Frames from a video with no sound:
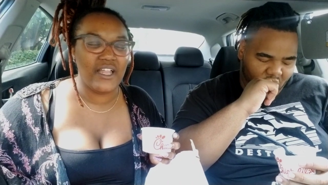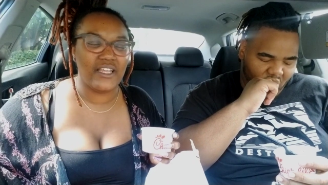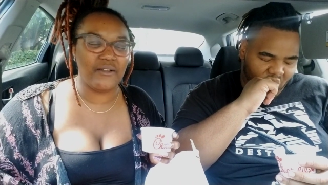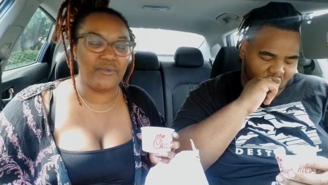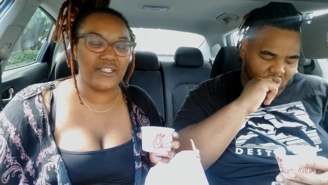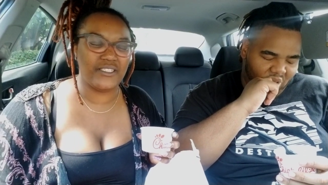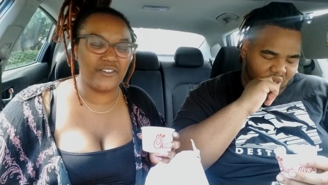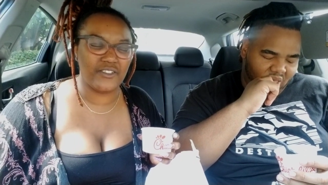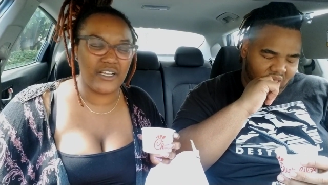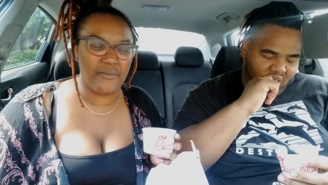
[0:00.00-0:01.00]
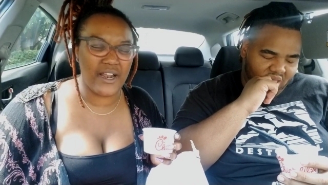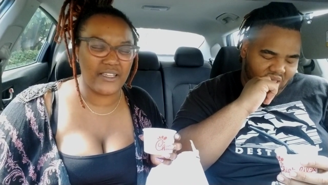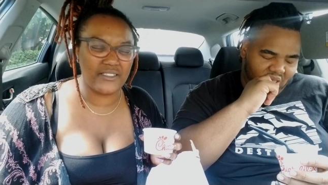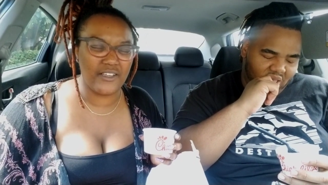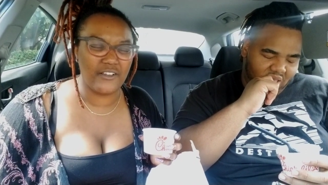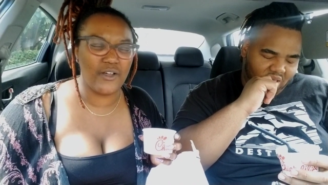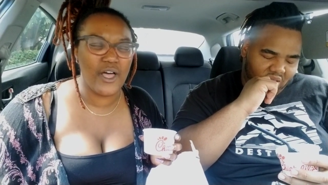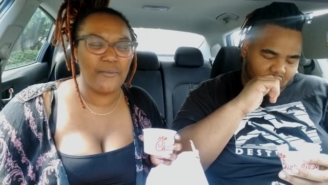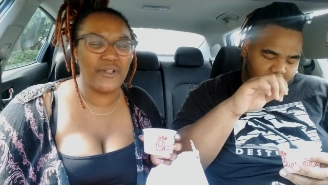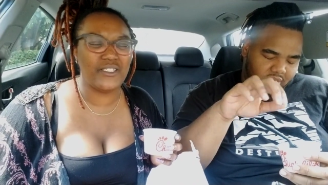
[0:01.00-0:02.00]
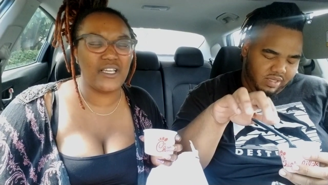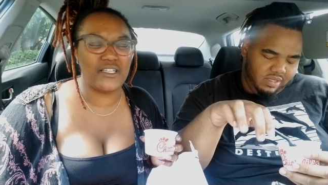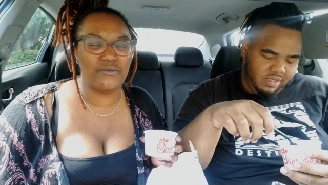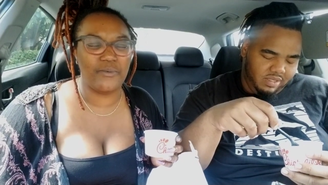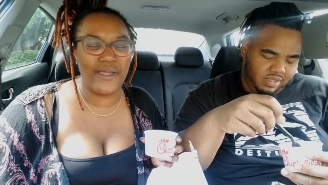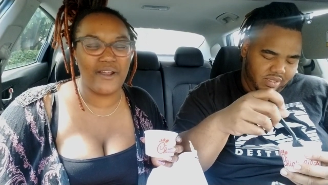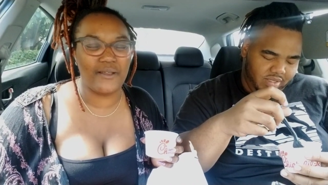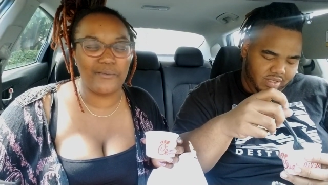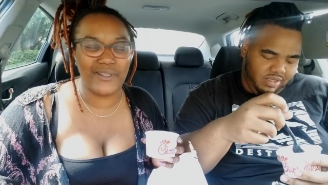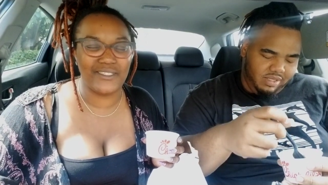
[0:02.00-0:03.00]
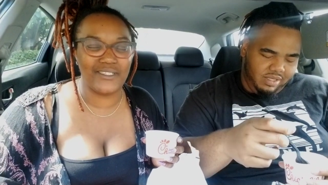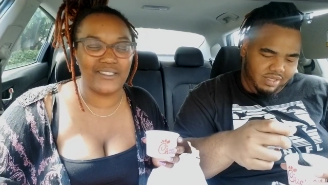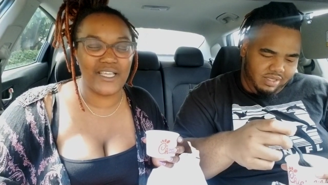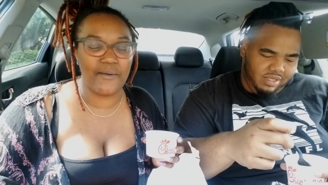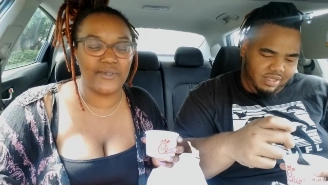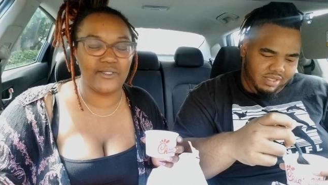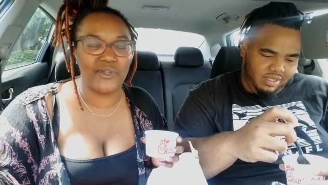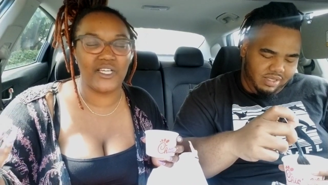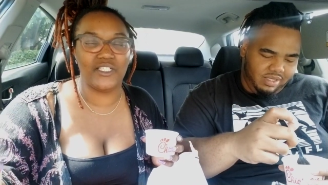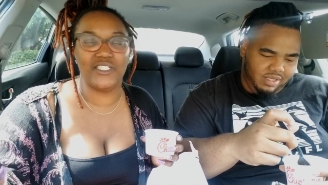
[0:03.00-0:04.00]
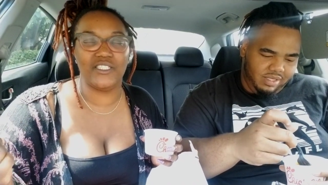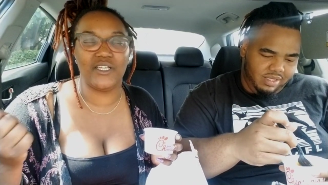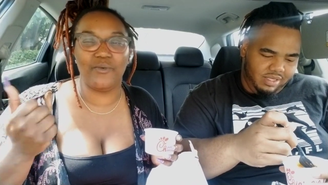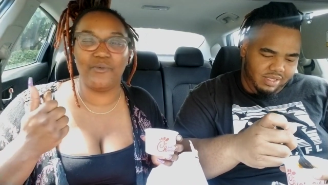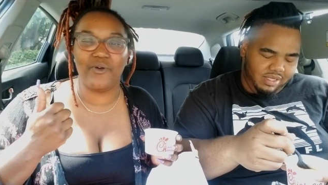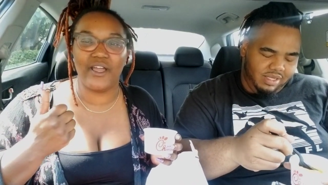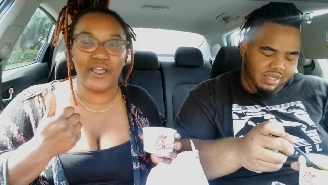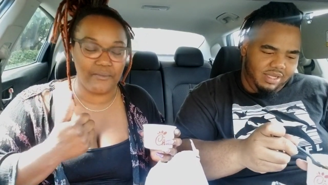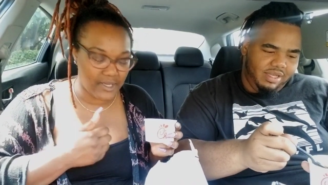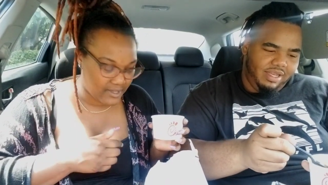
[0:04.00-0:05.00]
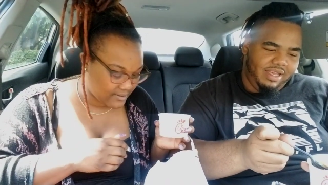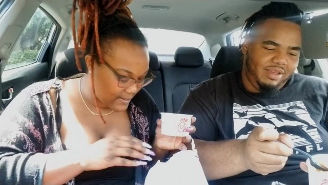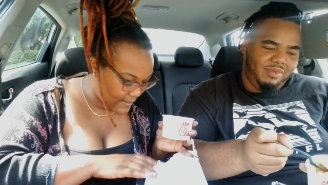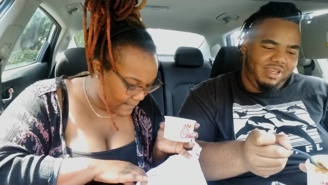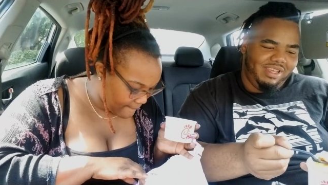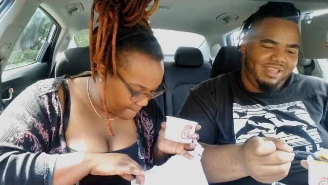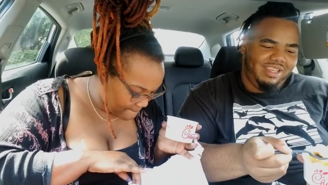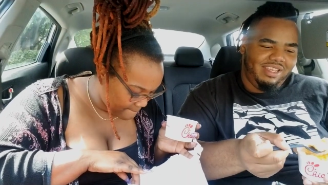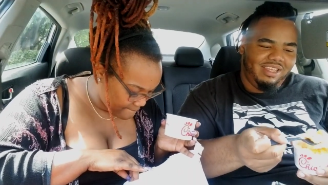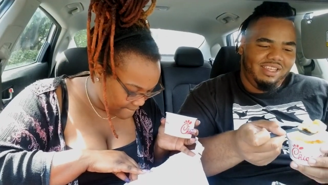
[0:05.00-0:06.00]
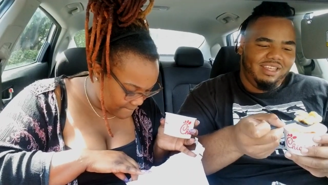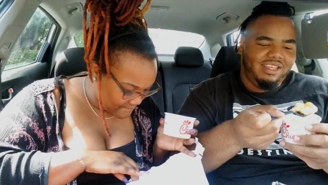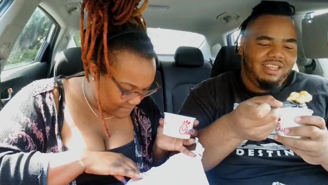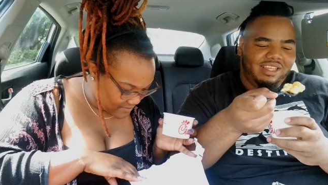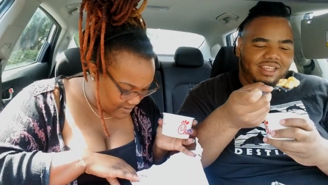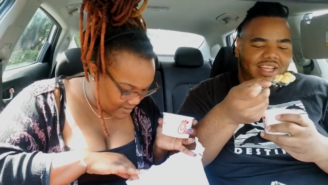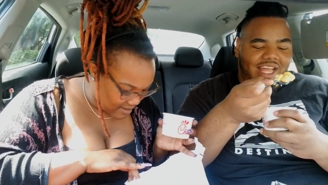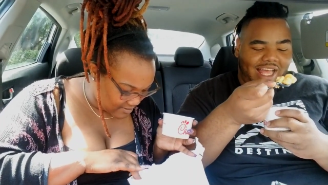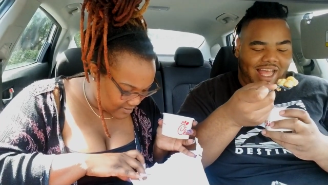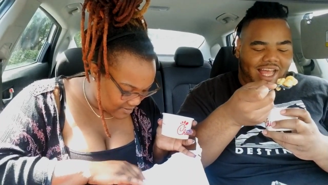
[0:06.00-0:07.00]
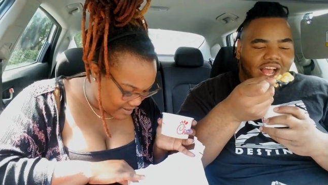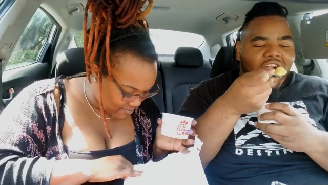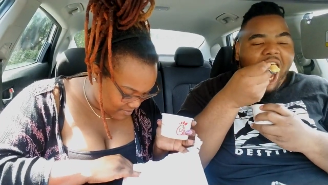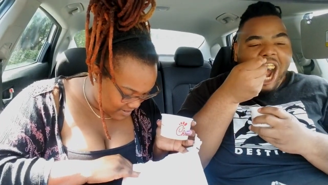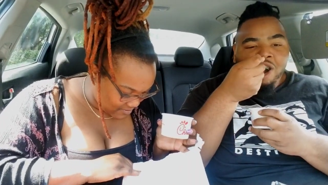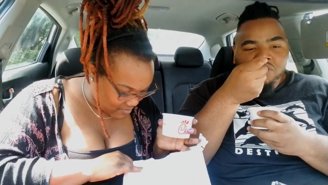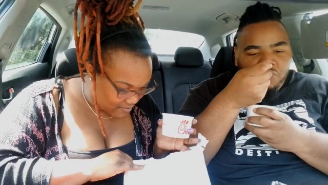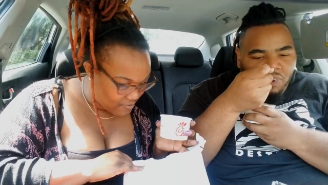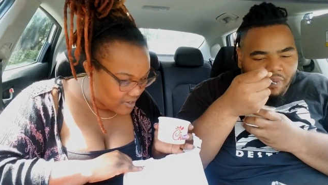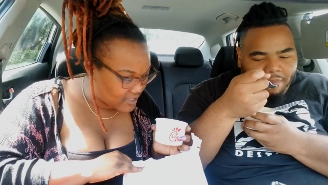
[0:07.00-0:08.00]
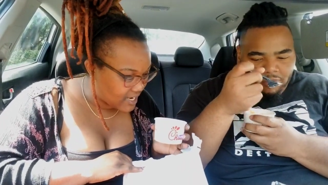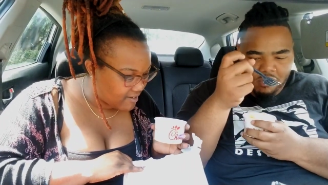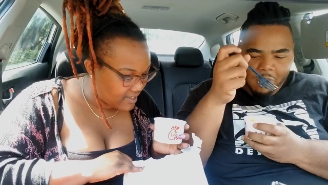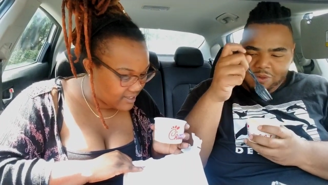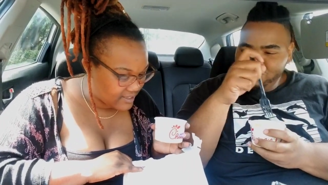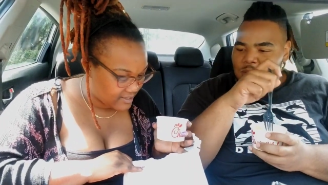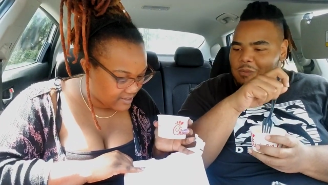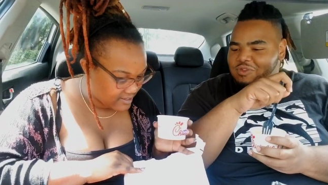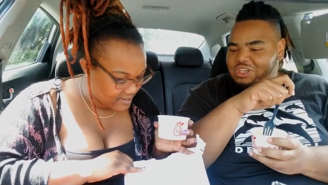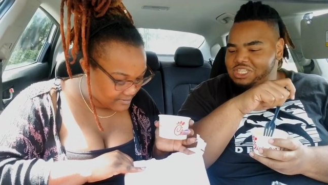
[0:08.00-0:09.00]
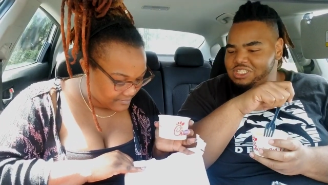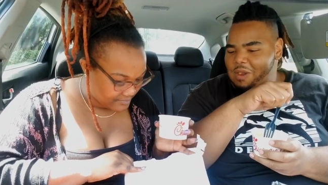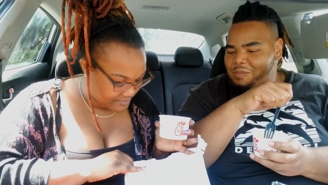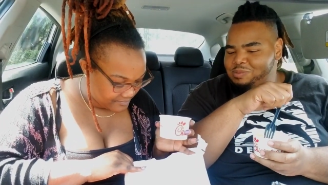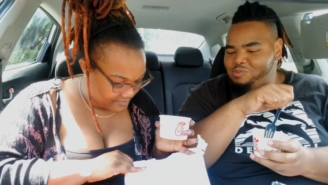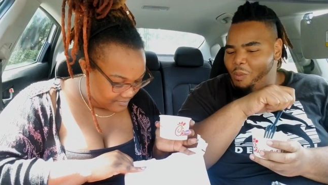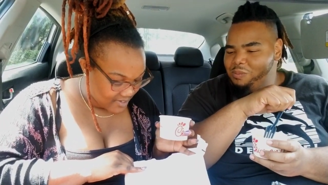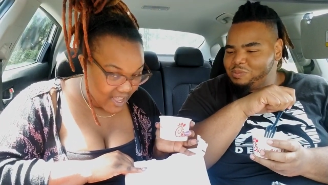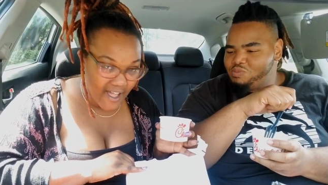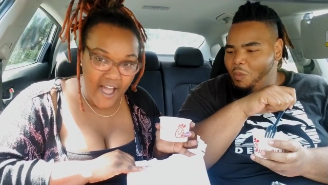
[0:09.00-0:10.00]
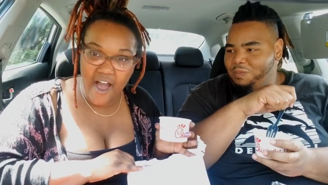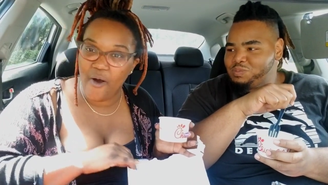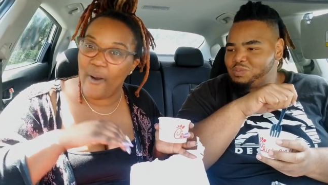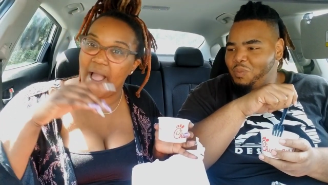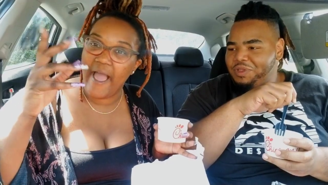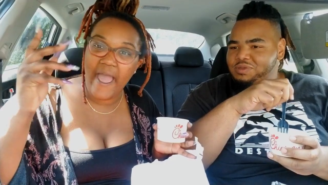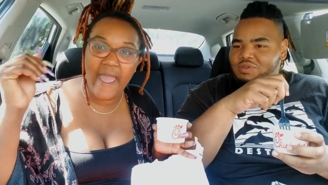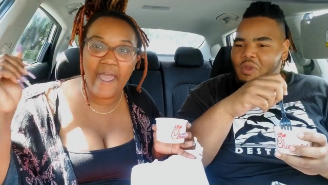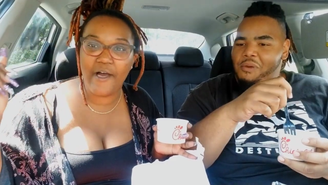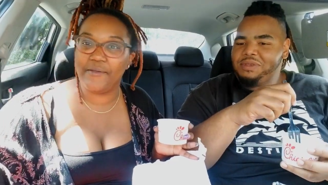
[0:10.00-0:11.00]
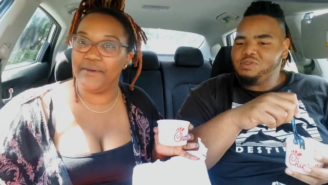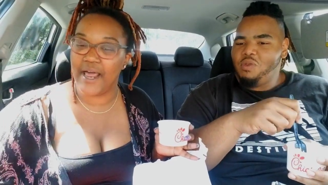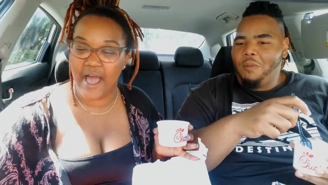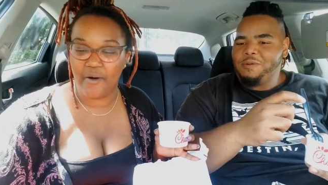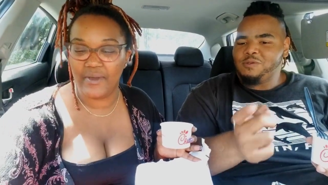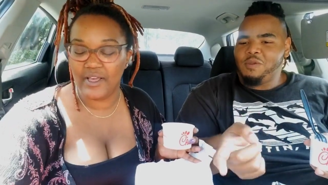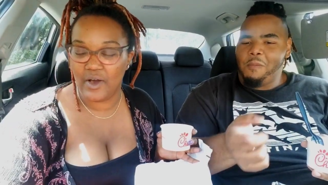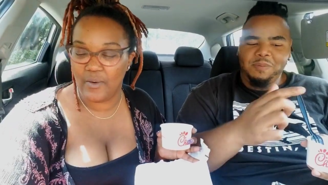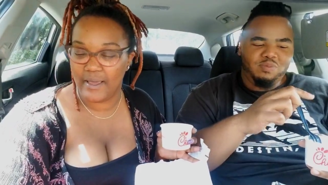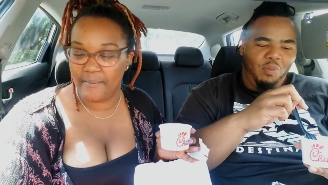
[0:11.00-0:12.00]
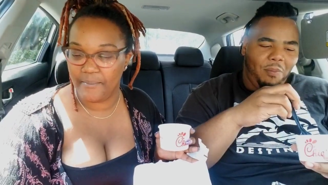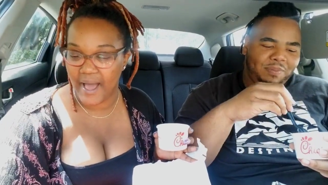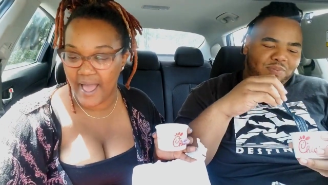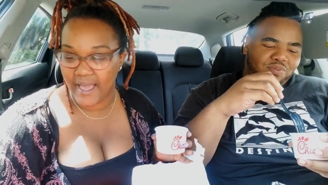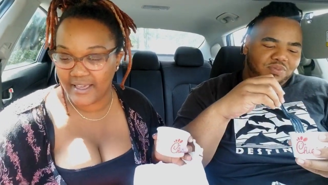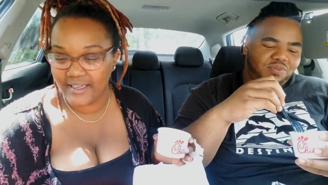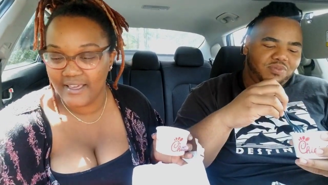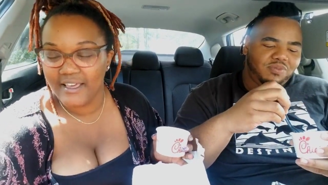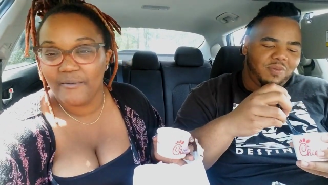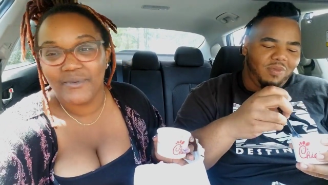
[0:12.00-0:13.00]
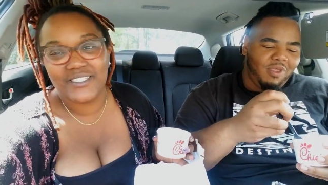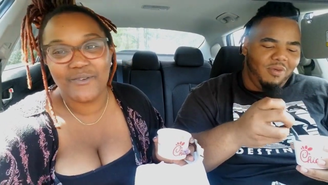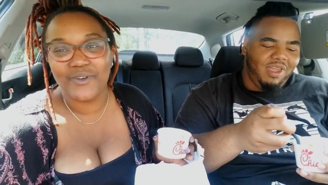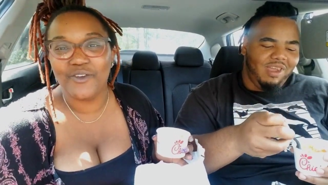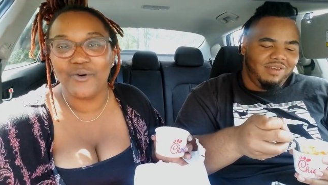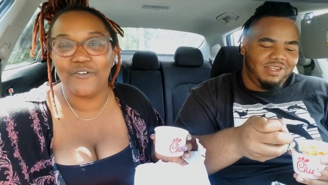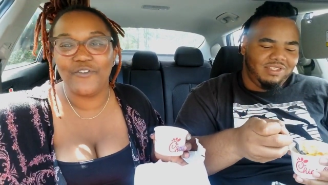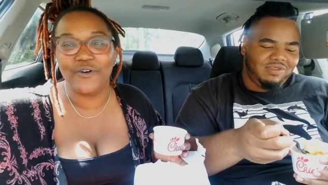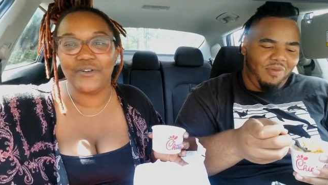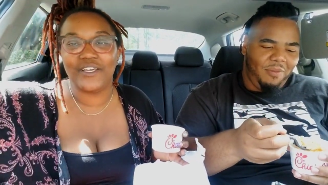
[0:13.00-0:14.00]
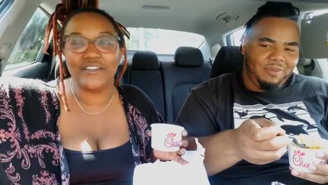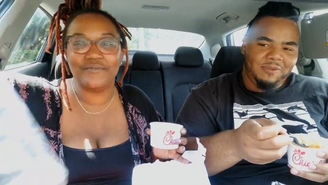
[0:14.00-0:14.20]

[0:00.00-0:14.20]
Speaker 1: Let it bless and nourish our body and soul. Bless the hands prepared it. Bless the establishment. In Jesus' name we pray. Amen. Amen. Oh, so one one for shoulder? For real? Oh, hell nah, we going back. But see, when you, you a foodie,